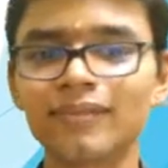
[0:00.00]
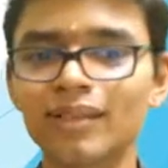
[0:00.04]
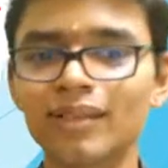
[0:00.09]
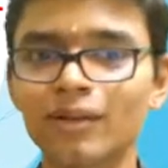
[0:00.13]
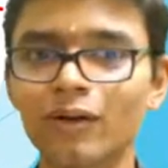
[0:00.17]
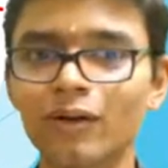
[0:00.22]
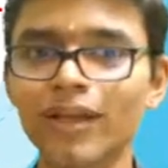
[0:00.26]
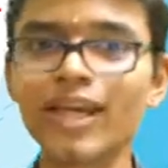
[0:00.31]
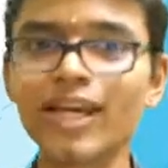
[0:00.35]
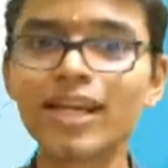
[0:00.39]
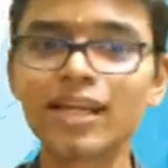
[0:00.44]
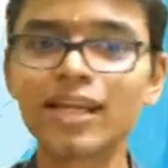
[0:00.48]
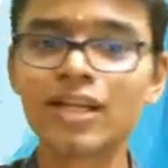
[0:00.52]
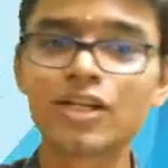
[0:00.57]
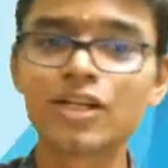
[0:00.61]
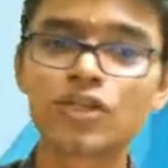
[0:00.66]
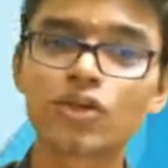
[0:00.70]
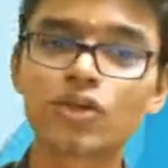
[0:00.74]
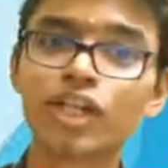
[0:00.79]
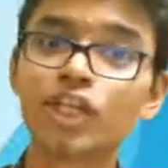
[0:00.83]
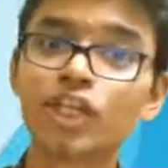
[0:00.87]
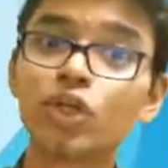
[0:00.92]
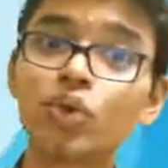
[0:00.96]
Okay,
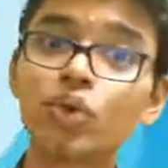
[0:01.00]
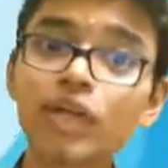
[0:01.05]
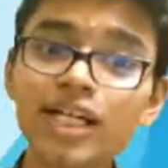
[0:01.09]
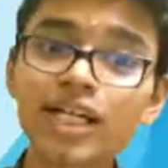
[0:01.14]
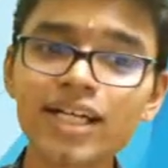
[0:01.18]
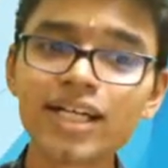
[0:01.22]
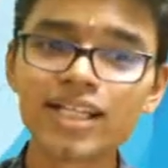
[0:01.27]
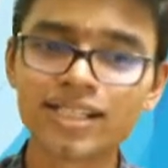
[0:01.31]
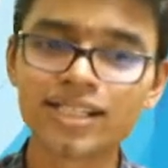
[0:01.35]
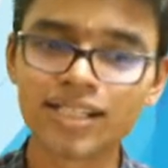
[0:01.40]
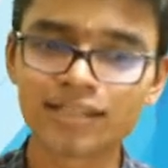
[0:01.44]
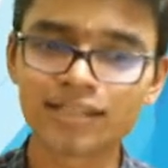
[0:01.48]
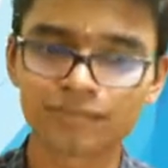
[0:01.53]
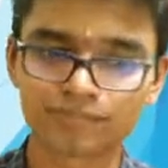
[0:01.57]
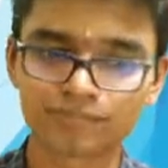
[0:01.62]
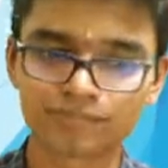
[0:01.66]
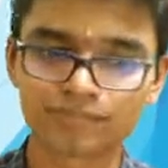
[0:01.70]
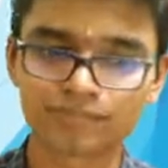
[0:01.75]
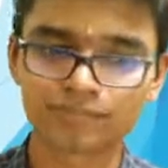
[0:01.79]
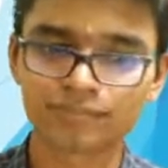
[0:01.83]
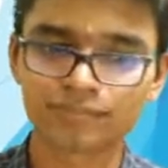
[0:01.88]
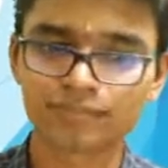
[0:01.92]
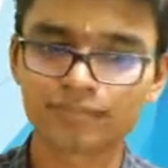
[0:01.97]
so the unit digit
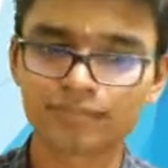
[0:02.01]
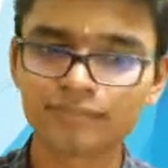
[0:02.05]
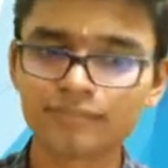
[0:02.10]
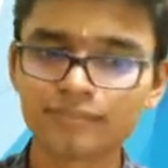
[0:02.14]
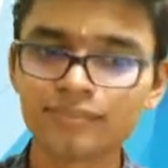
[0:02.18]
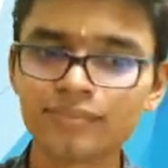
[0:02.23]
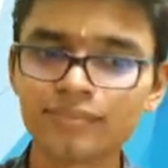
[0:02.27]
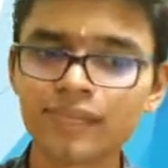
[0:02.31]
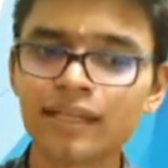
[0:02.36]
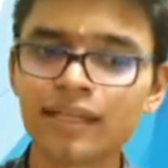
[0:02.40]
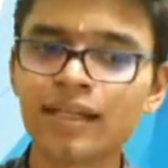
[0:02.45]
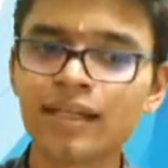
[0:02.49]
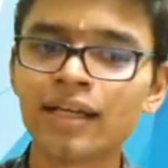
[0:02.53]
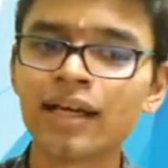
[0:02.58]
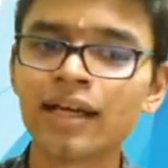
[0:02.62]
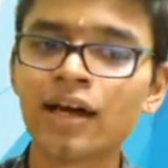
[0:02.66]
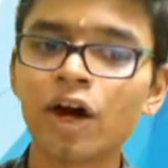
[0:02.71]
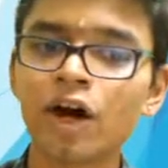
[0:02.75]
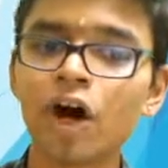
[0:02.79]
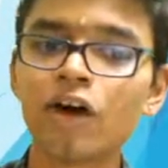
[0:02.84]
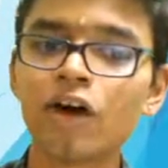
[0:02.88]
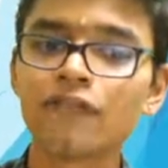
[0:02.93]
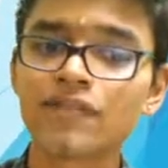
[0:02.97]

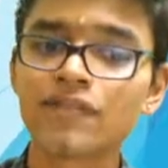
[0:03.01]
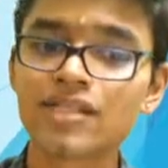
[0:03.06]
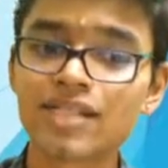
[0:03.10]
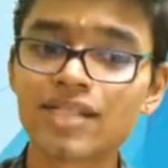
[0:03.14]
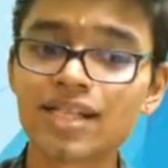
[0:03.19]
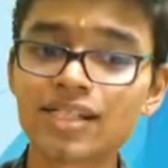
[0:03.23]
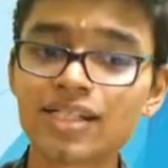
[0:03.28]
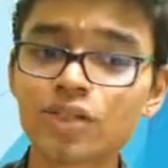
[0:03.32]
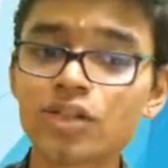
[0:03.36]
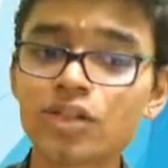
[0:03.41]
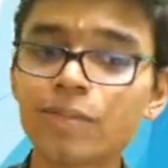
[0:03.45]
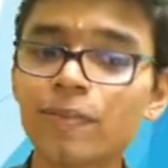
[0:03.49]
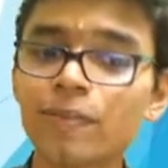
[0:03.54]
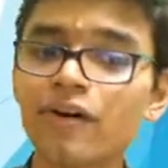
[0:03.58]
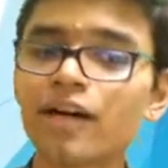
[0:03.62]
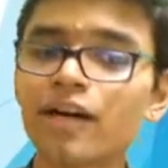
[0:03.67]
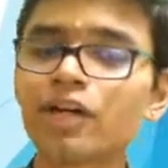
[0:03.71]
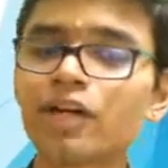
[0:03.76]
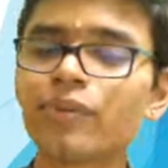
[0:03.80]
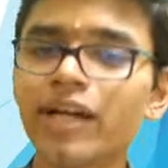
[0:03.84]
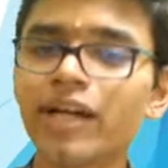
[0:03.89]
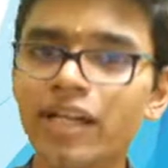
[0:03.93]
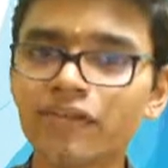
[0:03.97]
of 6 to the
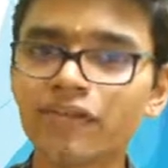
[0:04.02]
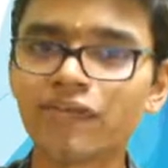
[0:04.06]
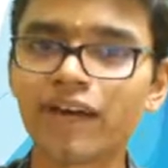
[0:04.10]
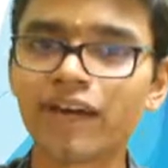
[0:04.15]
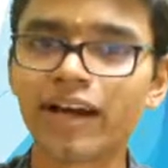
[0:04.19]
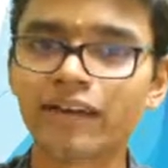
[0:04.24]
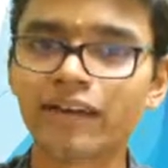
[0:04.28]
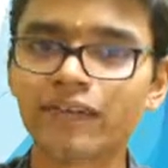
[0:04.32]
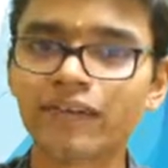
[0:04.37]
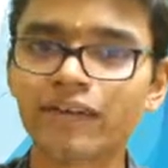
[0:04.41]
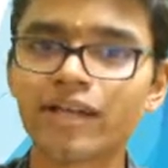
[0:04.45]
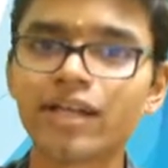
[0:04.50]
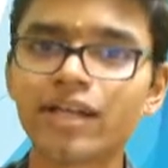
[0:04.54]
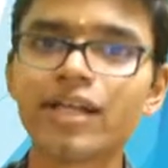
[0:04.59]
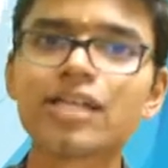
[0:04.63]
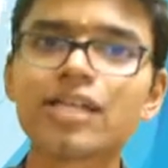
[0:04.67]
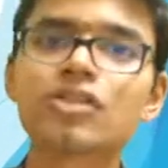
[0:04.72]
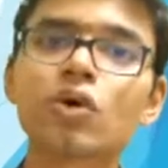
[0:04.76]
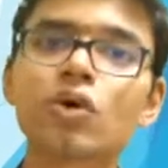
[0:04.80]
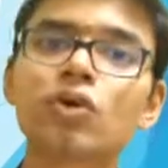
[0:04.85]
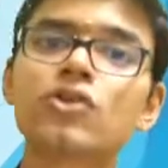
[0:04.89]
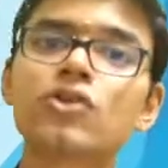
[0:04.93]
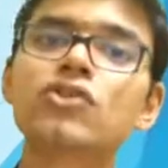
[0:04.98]
power 25
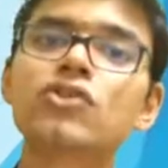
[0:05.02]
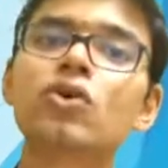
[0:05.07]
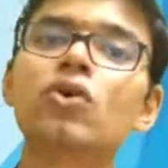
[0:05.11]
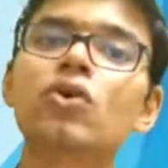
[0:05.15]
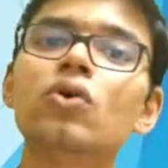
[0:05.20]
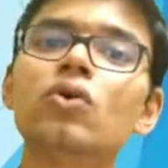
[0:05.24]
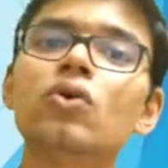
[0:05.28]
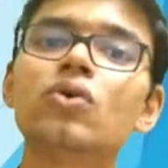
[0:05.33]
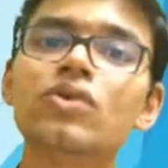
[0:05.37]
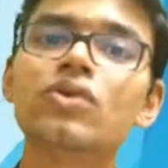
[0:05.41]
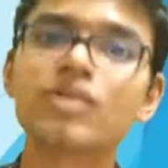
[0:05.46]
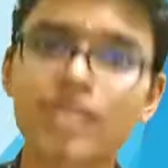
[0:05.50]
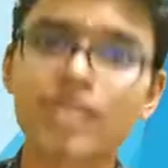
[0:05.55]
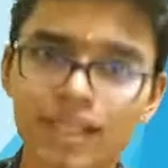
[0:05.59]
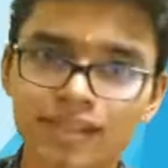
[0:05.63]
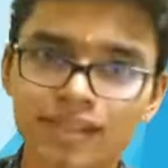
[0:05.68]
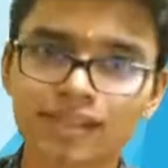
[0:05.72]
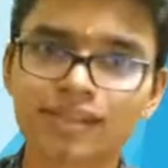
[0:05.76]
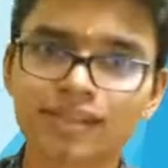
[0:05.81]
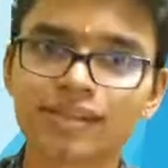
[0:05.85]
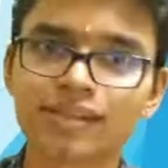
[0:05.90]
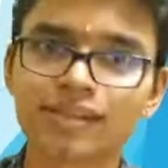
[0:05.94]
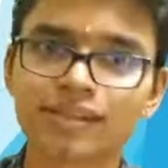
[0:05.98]
is also
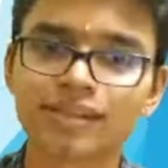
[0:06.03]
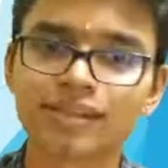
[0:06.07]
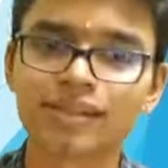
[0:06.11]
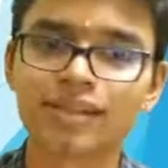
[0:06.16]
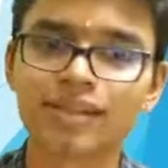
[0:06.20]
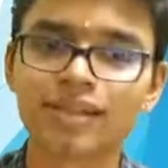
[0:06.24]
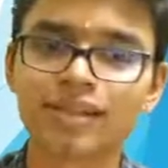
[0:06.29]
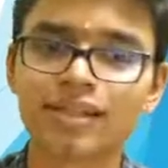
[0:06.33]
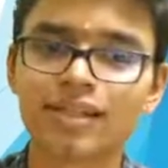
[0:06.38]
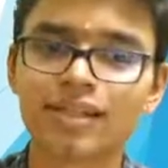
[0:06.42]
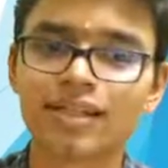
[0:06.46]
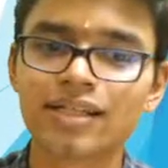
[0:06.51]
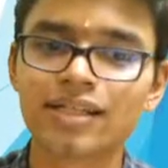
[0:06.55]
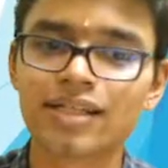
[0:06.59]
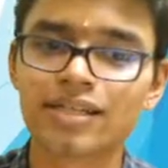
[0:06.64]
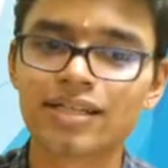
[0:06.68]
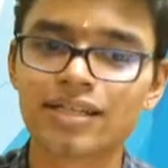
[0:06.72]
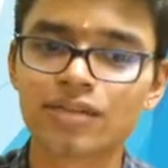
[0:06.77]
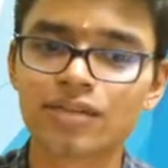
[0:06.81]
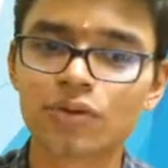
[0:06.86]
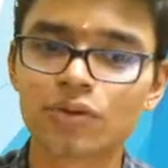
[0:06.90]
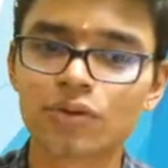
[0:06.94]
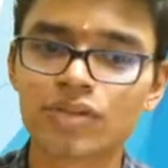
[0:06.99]
6.
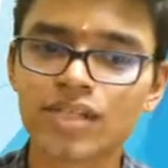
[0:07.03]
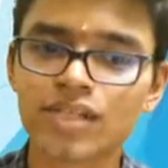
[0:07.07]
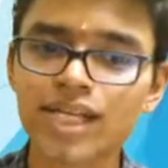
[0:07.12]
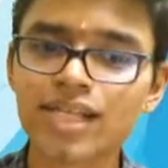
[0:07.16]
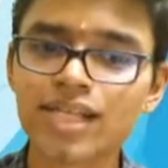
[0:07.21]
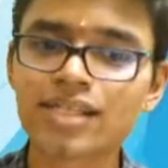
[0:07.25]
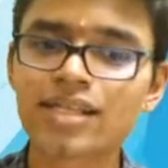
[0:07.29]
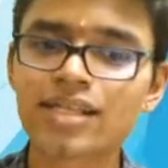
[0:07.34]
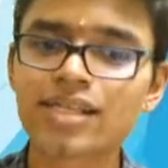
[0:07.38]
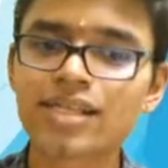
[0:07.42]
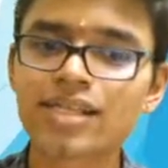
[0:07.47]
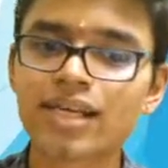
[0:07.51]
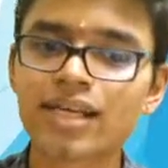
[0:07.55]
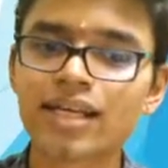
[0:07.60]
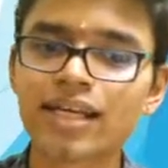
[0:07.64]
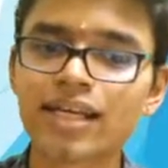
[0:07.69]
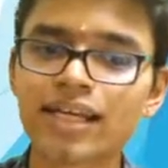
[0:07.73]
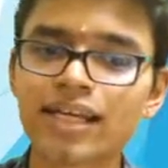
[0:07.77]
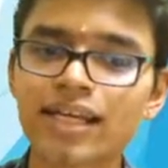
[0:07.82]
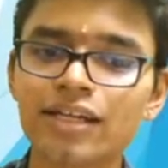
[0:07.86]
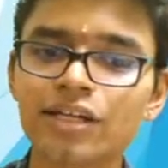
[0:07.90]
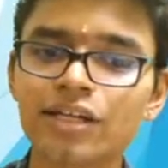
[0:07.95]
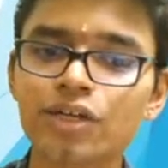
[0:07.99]
So 6
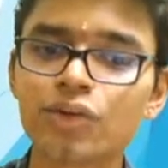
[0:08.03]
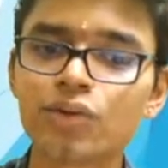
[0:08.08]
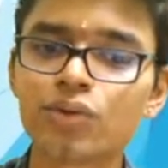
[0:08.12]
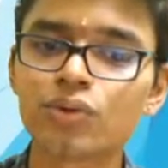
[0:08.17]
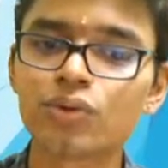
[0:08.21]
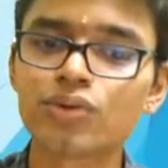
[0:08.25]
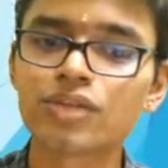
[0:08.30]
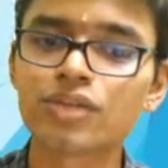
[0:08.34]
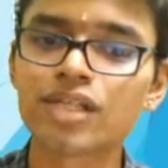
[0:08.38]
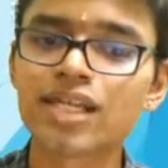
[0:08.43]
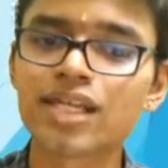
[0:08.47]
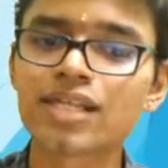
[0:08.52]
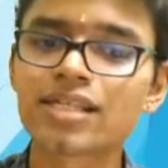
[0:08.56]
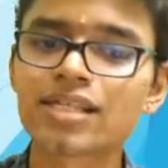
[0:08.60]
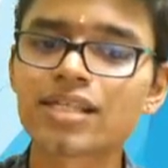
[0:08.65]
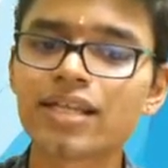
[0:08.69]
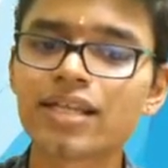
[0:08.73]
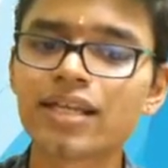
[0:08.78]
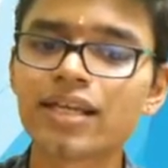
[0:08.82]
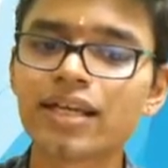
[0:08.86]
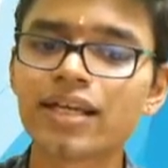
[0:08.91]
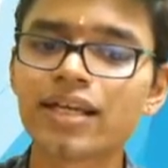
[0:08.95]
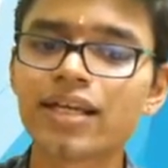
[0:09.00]
into
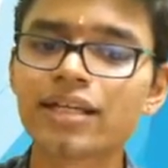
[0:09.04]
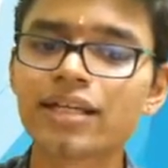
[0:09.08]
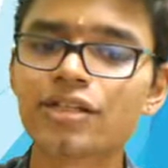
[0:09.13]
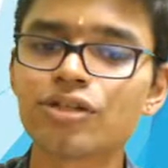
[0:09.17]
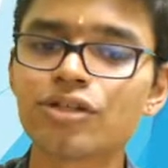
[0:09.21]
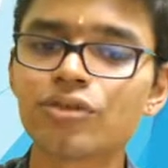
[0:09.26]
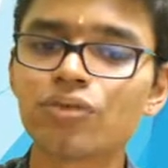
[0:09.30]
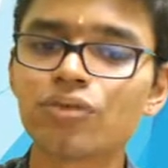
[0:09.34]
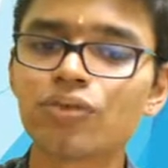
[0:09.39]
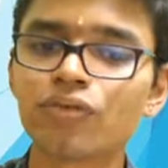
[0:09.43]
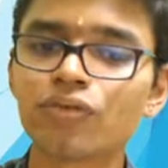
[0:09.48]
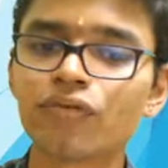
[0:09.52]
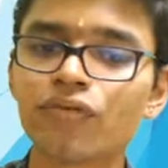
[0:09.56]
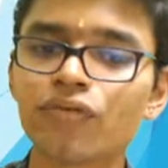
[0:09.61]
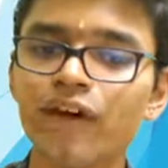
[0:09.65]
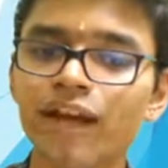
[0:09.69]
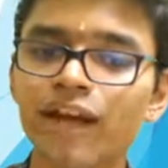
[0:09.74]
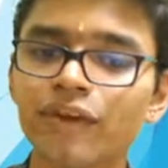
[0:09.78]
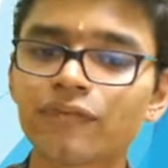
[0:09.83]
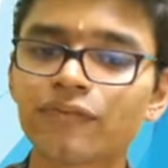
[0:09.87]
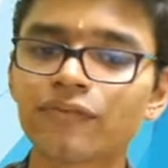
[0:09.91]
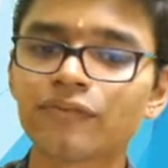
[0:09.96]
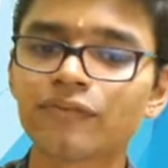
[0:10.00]
6 into 5.